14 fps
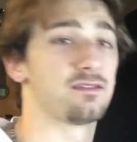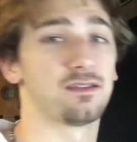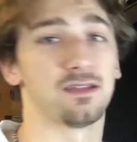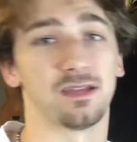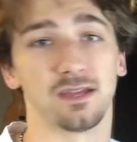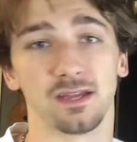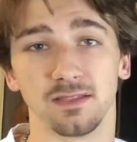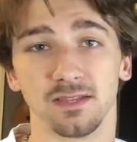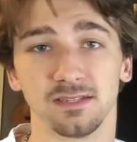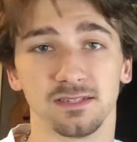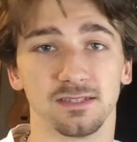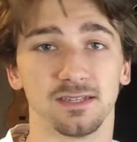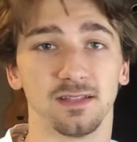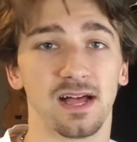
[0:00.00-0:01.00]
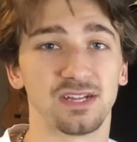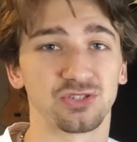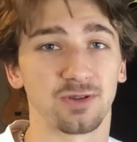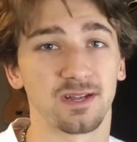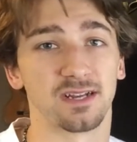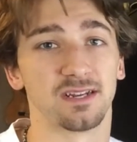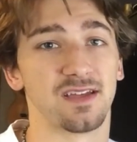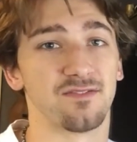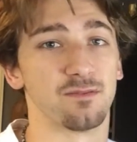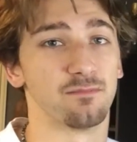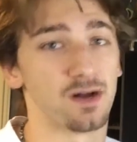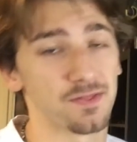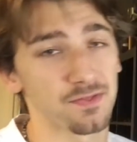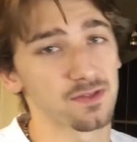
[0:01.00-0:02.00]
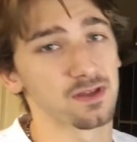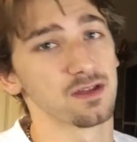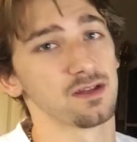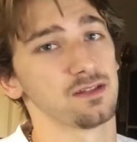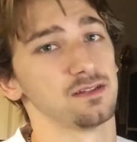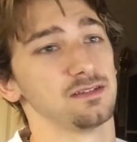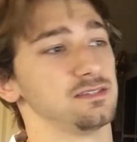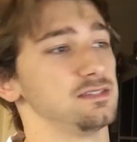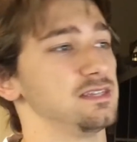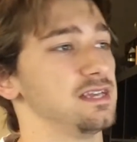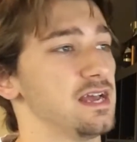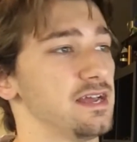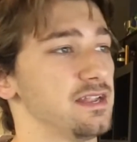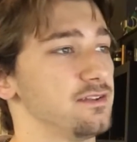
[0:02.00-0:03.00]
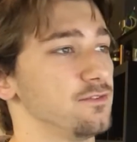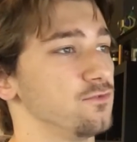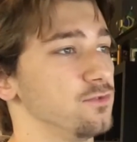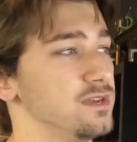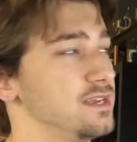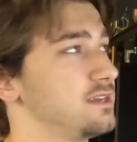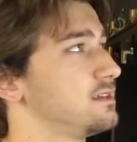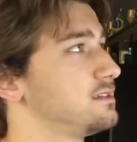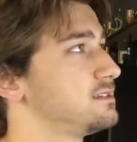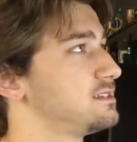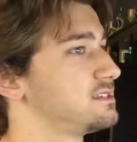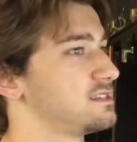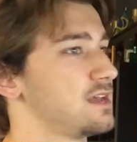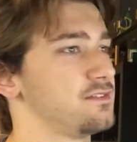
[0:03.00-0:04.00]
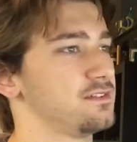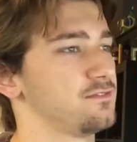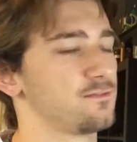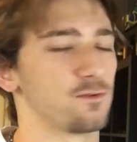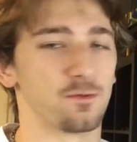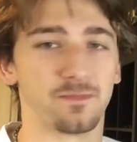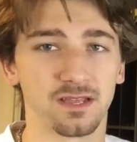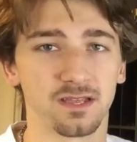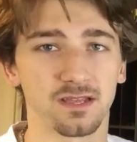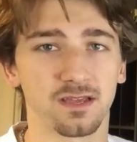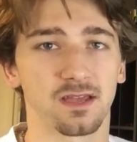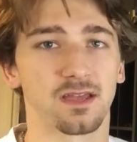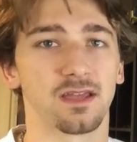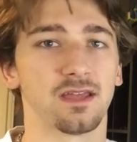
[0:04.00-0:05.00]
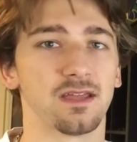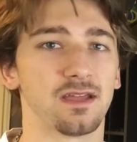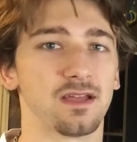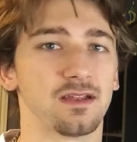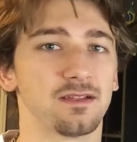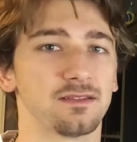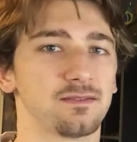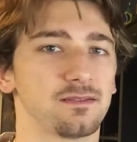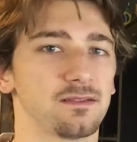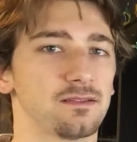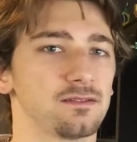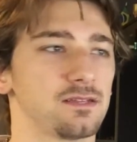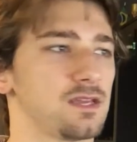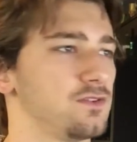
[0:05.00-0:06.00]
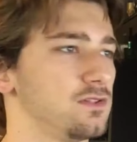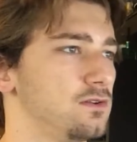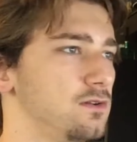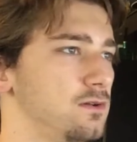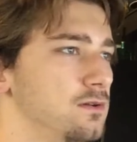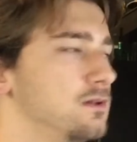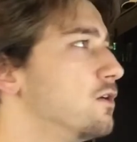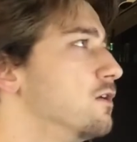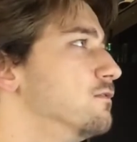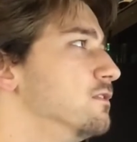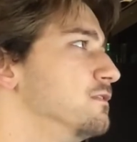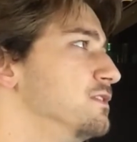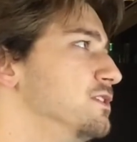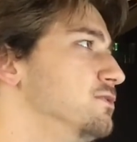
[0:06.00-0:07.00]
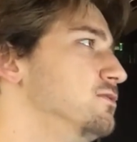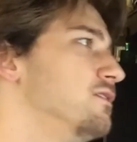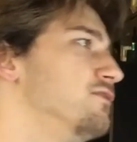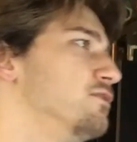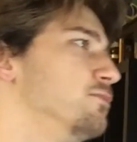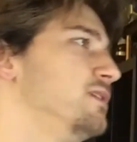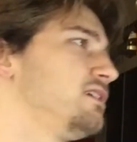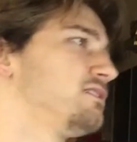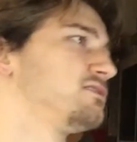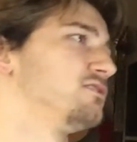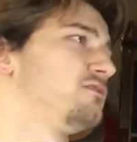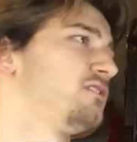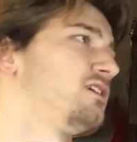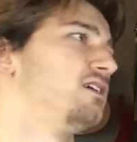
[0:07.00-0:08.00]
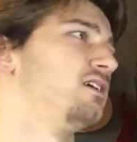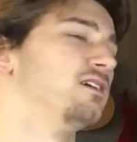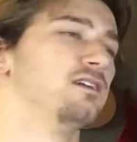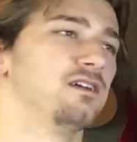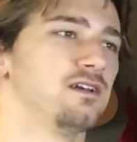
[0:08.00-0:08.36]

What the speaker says: and this is the last trading day of the month. This is the end of week 7 for me, and give you a little overview of the week so far.